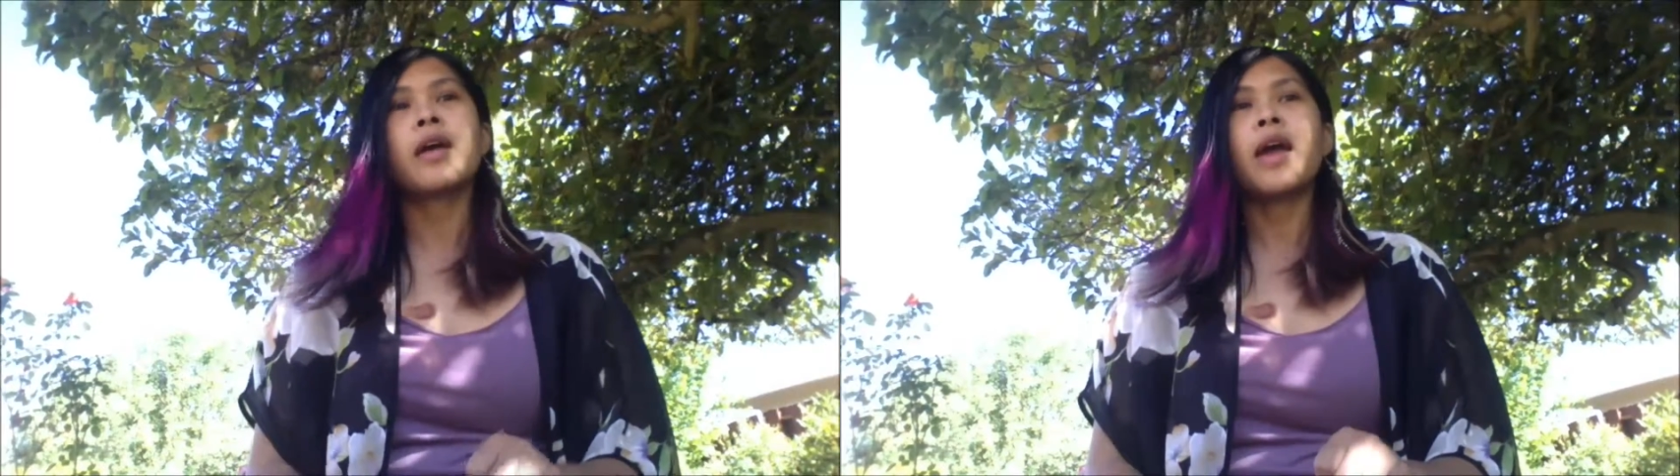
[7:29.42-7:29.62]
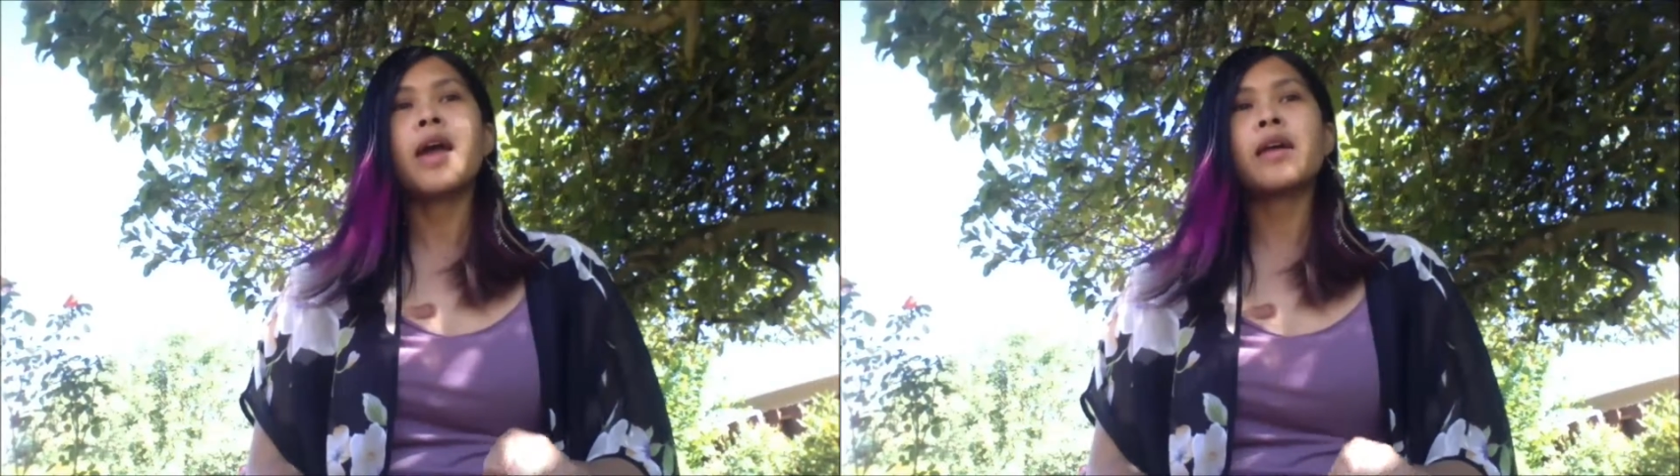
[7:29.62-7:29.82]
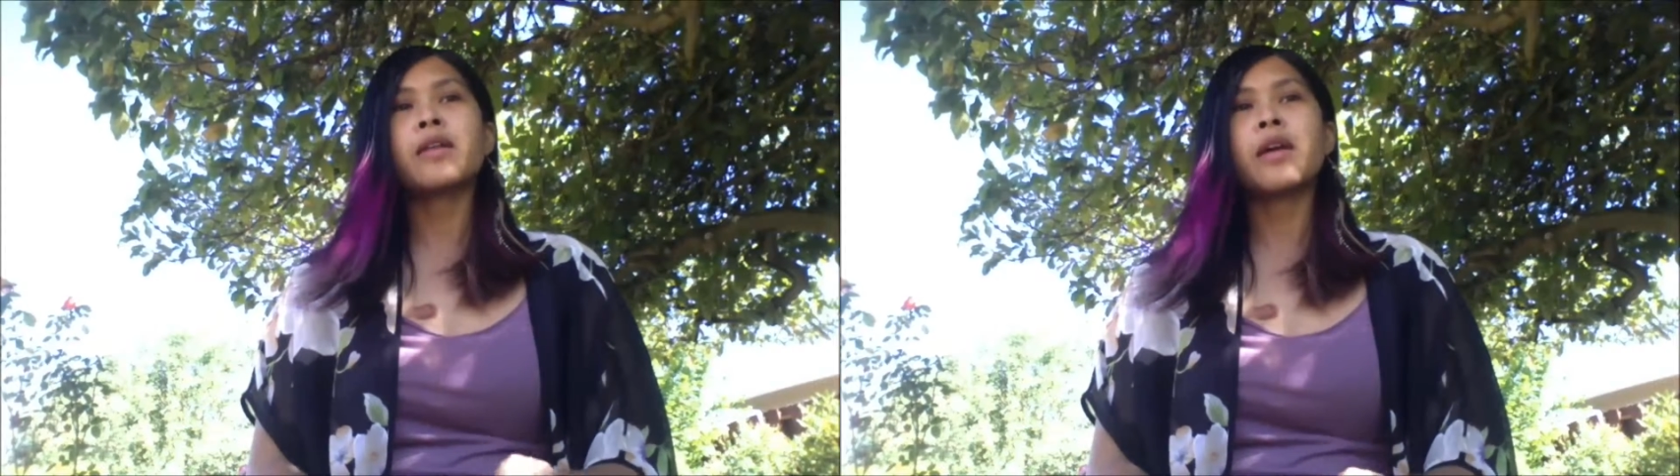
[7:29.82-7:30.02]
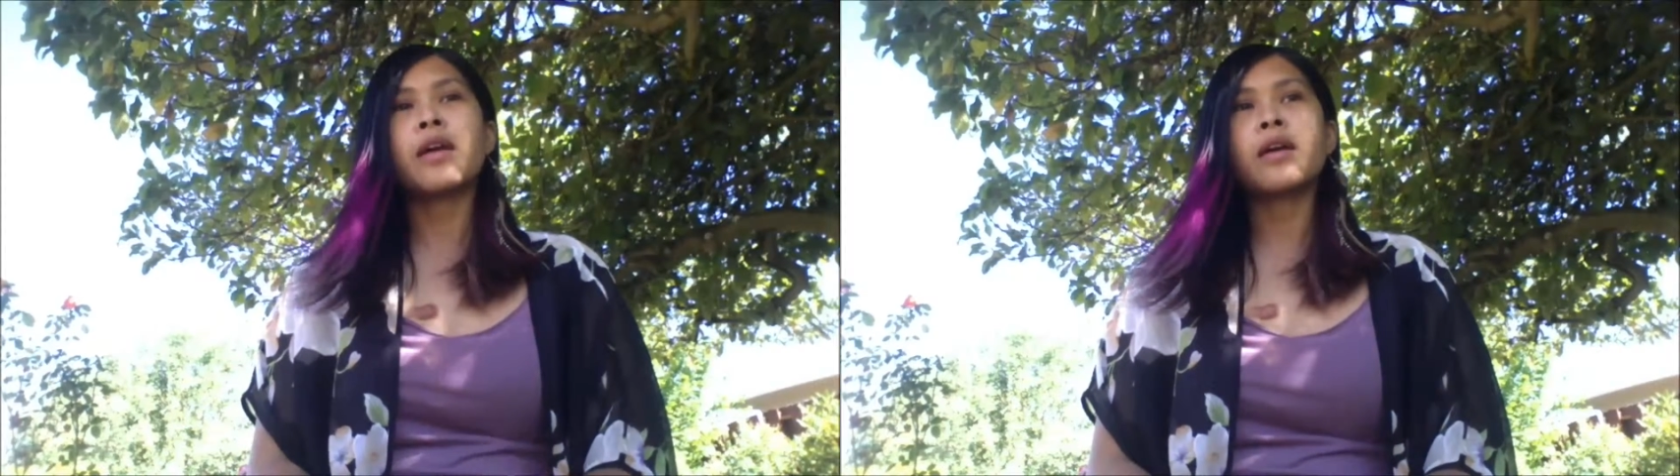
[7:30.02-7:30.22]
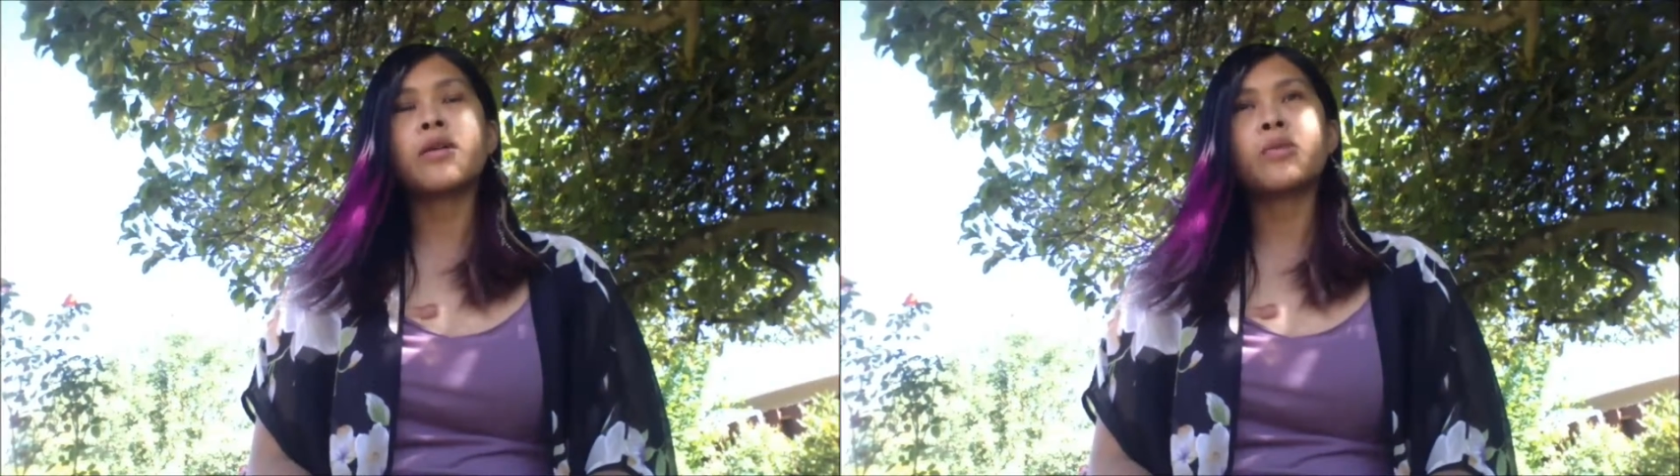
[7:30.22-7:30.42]
and
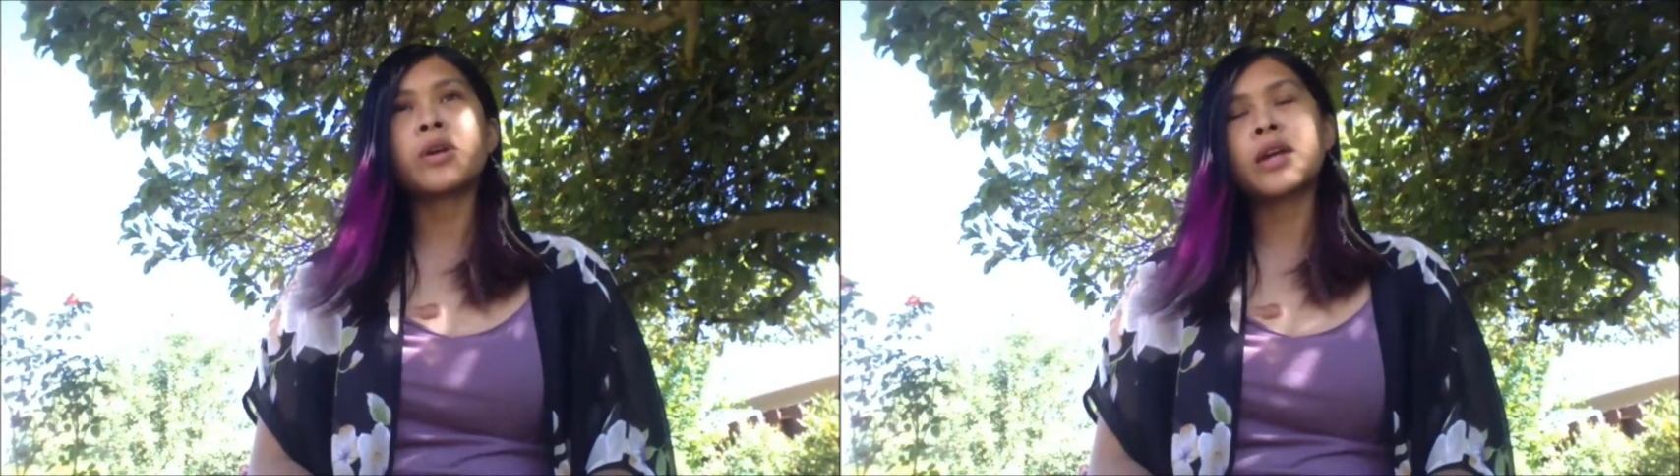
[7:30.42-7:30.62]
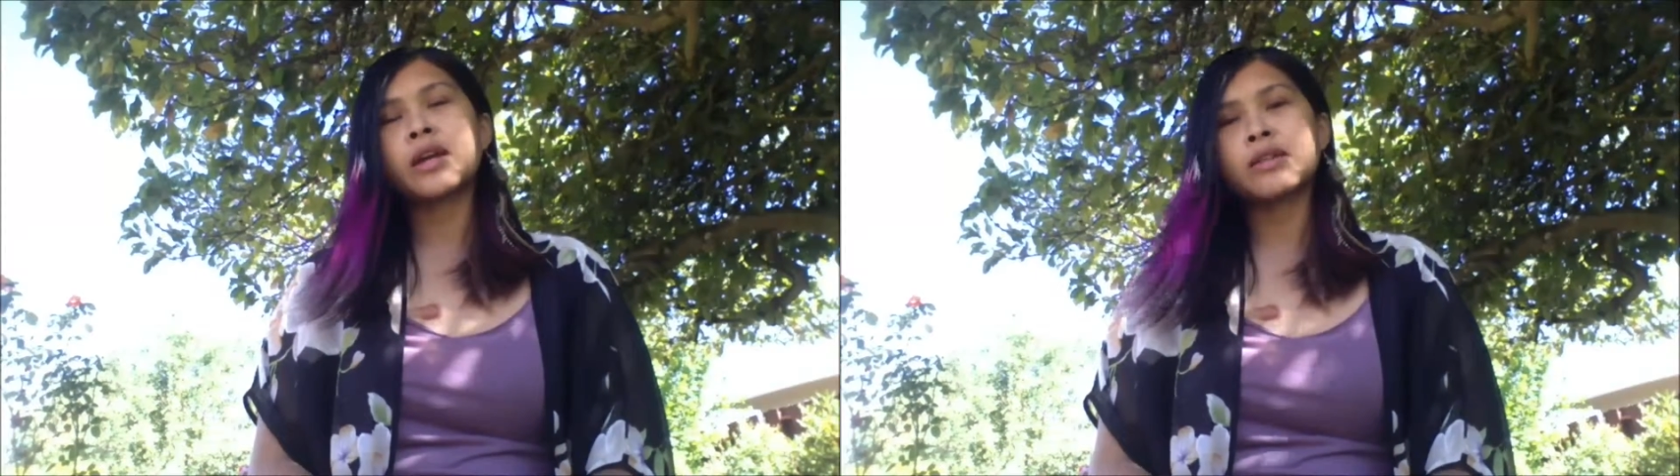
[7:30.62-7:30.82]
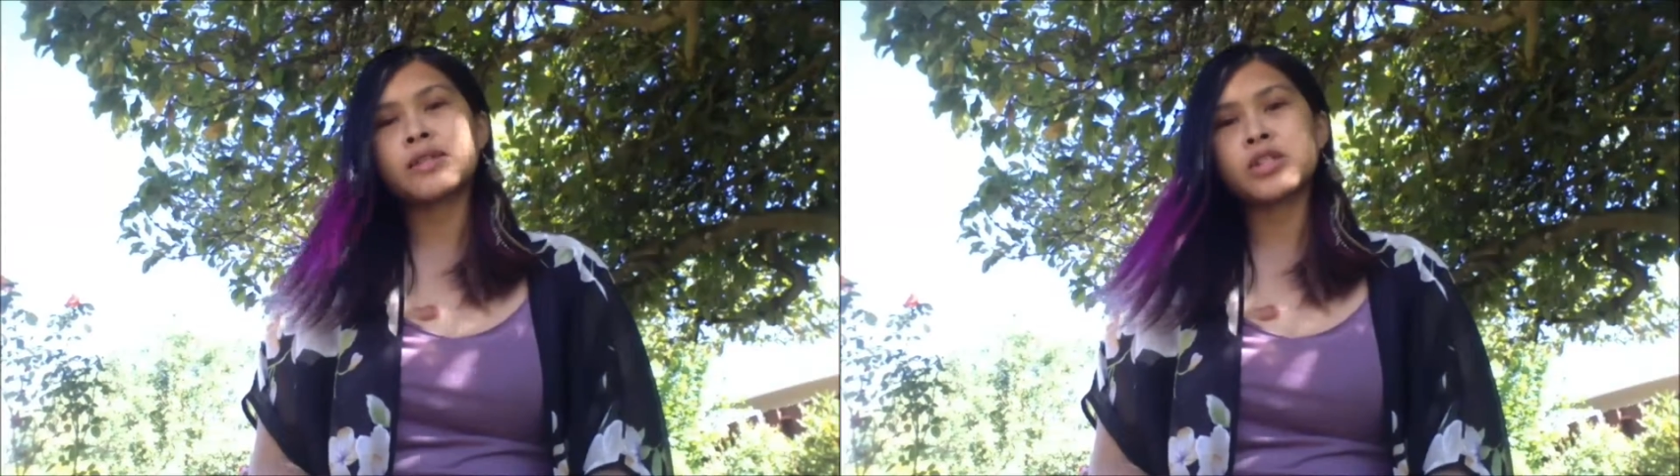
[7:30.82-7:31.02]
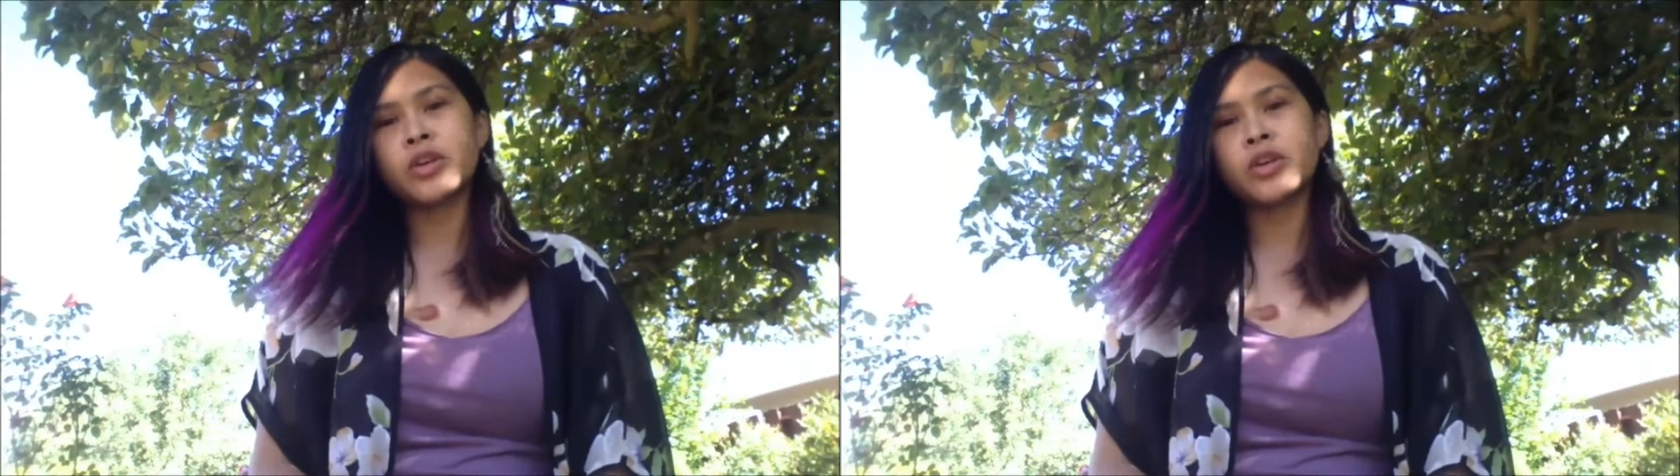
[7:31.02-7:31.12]
working in such